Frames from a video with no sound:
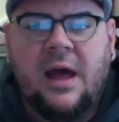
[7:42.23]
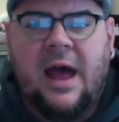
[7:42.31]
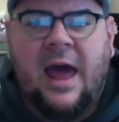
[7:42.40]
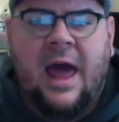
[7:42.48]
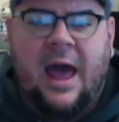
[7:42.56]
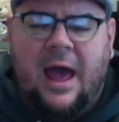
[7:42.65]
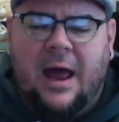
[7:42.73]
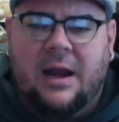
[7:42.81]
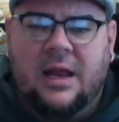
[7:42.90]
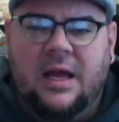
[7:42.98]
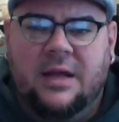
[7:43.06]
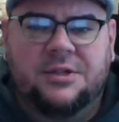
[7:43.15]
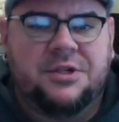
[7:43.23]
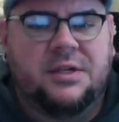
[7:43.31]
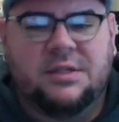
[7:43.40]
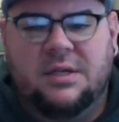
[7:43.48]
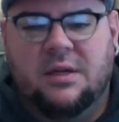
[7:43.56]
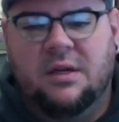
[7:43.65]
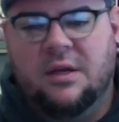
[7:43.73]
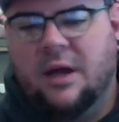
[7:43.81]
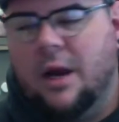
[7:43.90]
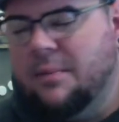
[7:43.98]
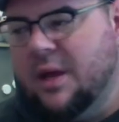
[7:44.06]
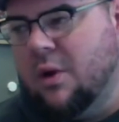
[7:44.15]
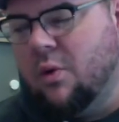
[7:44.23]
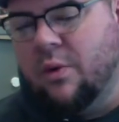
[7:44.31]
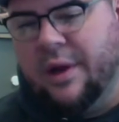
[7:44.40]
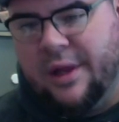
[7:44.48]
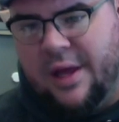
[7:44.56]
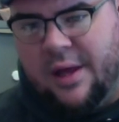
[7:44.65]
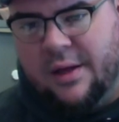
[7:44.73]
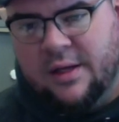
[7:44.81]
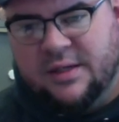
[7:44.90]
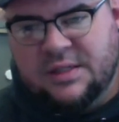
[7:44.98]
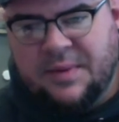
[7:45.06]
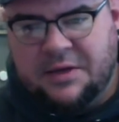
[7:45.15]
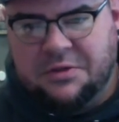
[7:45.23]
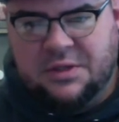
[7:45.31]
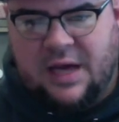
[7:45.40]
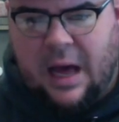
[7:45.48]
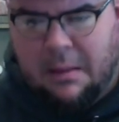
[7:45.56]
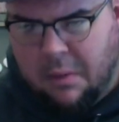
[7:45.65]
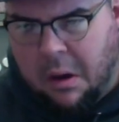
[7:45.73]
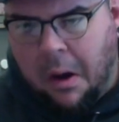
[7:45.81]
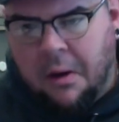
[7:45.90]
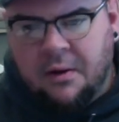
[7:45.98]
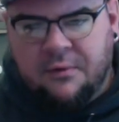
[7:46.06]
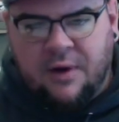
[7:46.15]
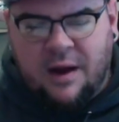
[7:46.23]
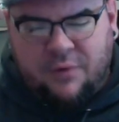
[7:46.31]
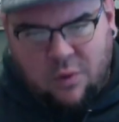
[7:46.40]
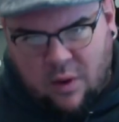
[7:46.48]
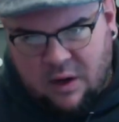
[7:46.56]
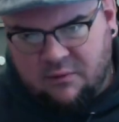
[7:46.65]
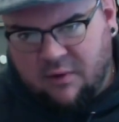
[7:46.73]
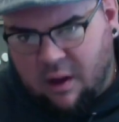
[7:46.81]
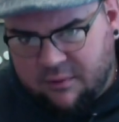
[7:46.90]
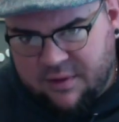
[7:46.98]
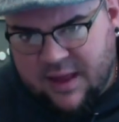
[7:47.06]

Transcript: and it's just going to be a really special time for everyone involved.